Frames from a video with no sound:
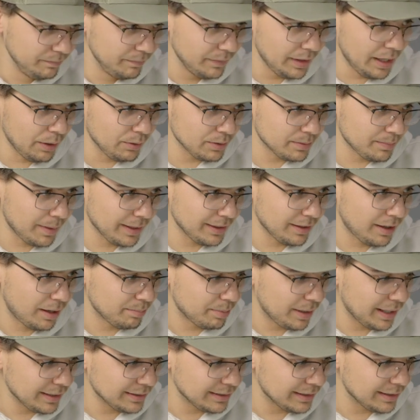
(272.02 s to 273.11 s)
that was my thought
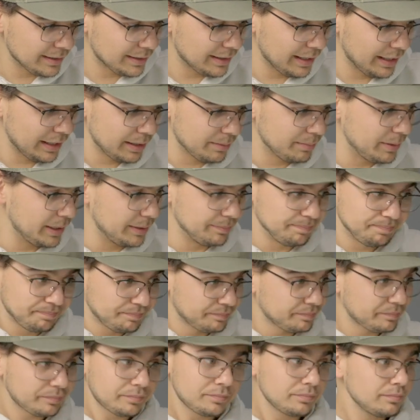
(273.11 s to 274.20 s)
process there, but
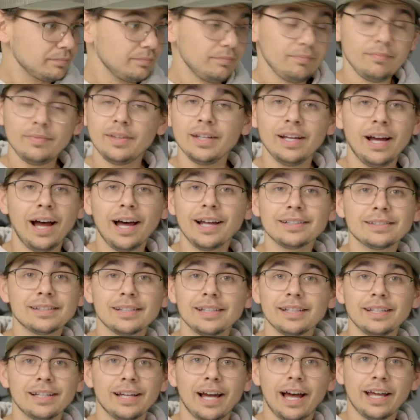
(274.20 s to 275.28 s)

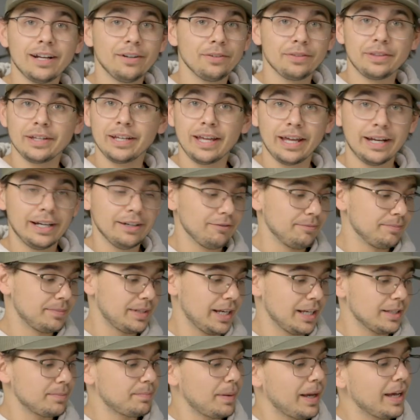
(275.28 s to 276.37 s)
honestly, I don't think any of them
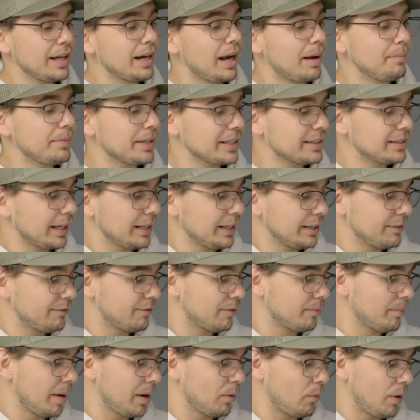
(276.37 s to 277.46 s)
taste bad. I'm excited
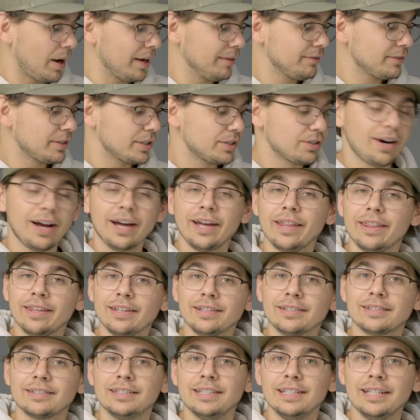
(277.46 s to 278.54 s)
for my wife to try
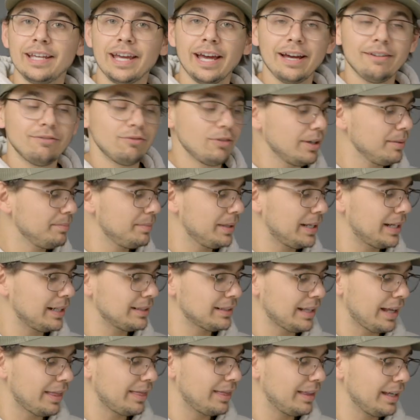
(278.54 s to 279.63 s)
this decaf one
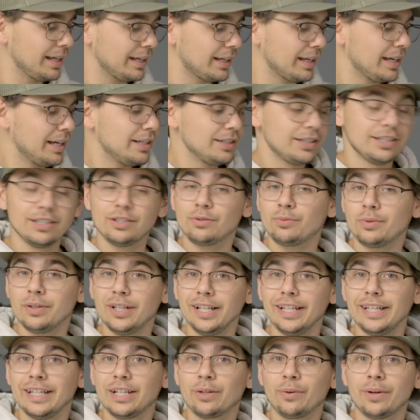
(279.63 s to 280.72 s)
because I think she's
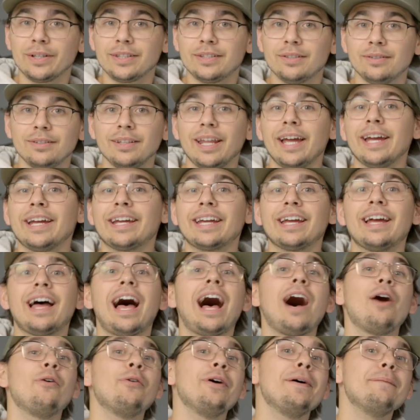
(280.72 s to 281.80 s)
really going to like
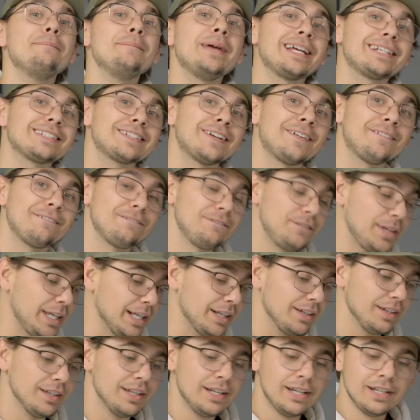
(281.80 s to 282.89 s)
how it makes her
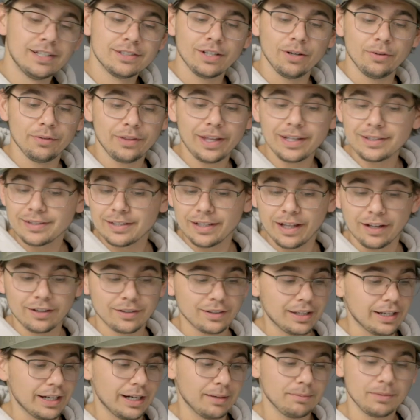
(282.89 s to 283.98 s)
feel. So that's the other
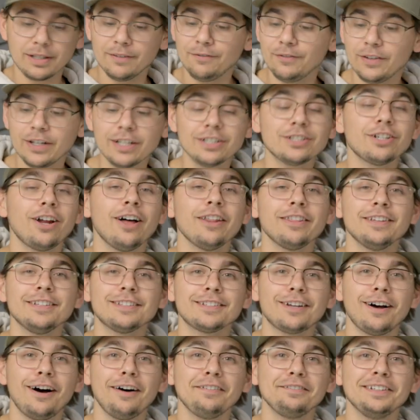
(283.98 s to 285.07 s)
thing. I'm gonna finish all these
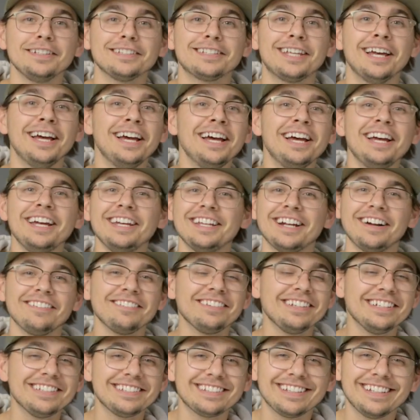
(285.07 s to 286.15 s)
coffees and I'm
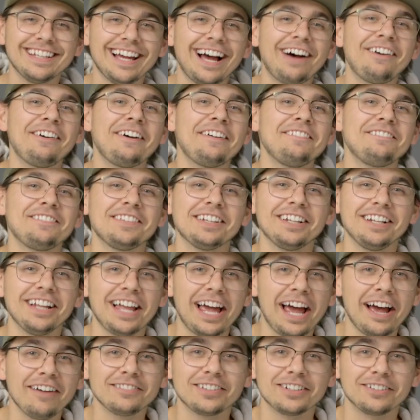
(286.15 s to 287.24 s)
gonna see how I feel
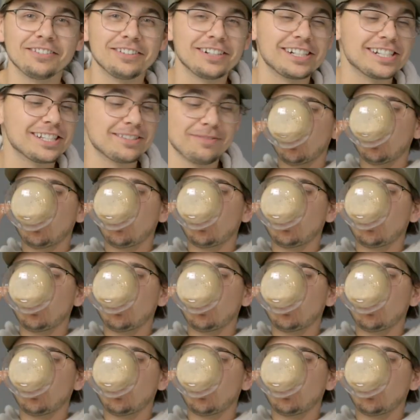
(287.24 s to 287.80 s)
afterwards.